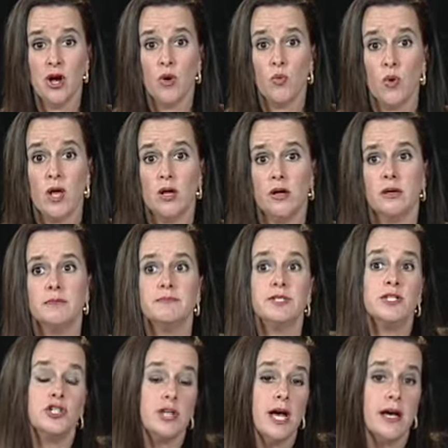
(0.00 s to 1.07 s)
will
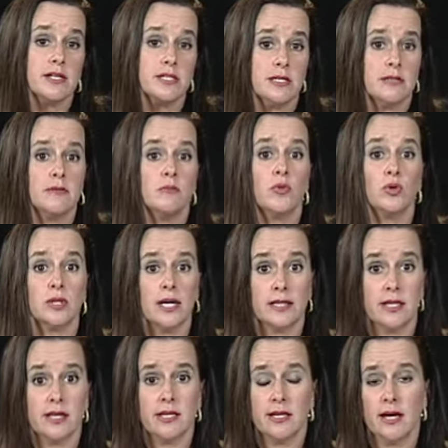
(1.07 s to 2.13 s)
suggest, more
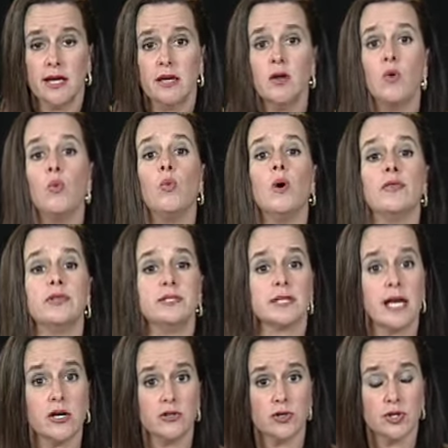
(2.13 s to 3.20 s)
likely than not, what the
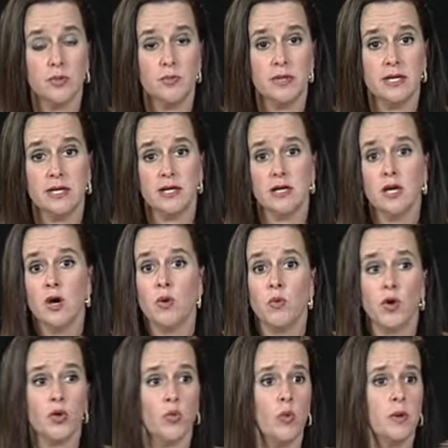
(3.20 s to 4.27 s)
schedule should be,
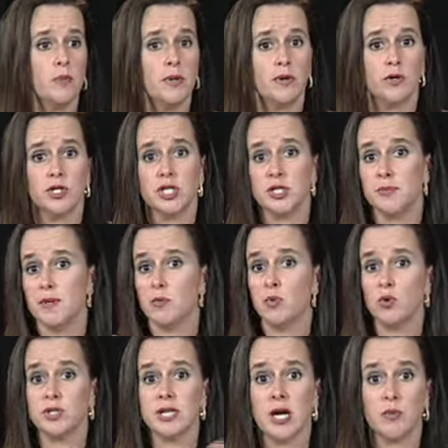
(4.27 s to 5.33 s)
whether one parent should spend
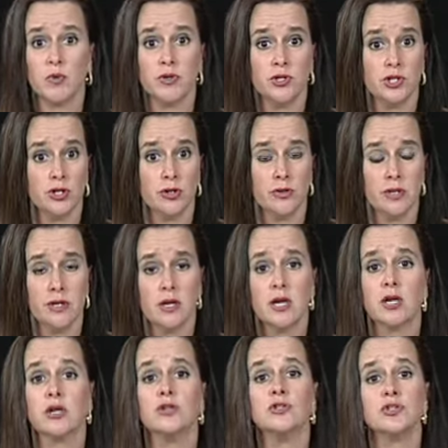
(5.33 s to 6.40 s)
more time with the children,
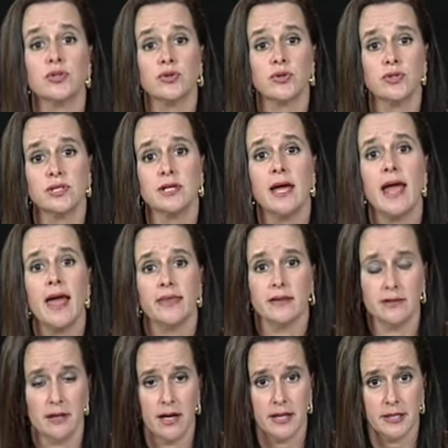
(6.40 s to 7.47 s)
concerns, and the
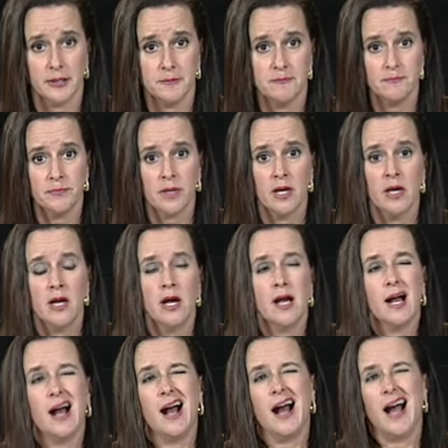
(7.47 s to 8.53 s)
like.
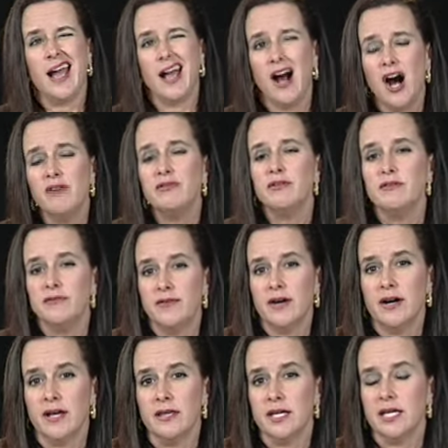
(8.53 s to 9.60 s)
I often
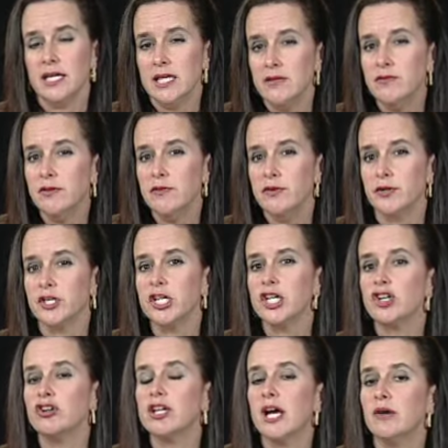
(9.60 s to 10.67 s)
find that even if you're
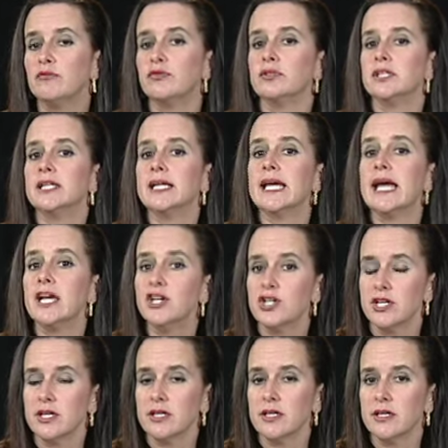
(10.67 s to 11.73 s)
gearing up for
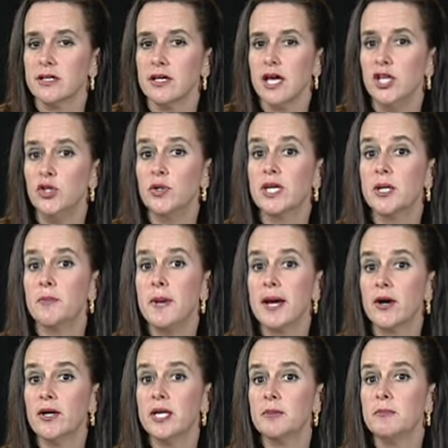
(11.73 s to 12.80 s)
litigation and you get a
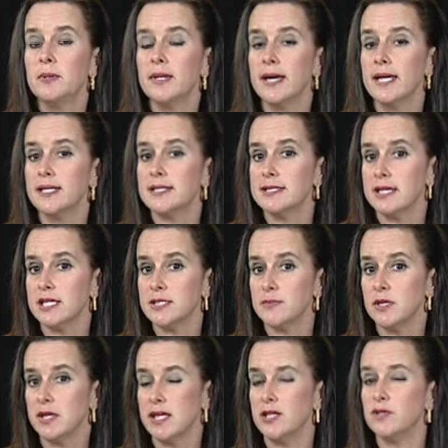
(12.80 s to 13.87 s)
parenting plan
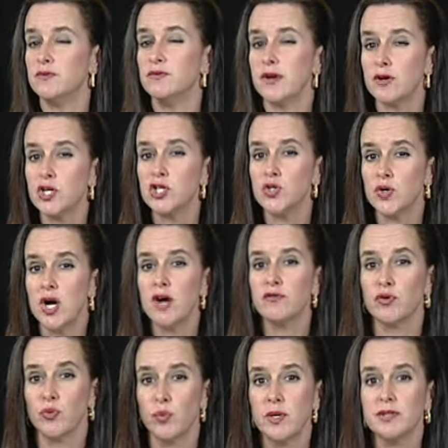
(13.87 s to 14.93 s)
assessment that is very strong
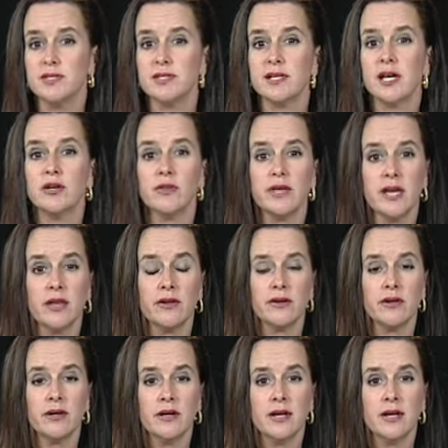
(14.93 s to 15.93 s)
for one side or the other,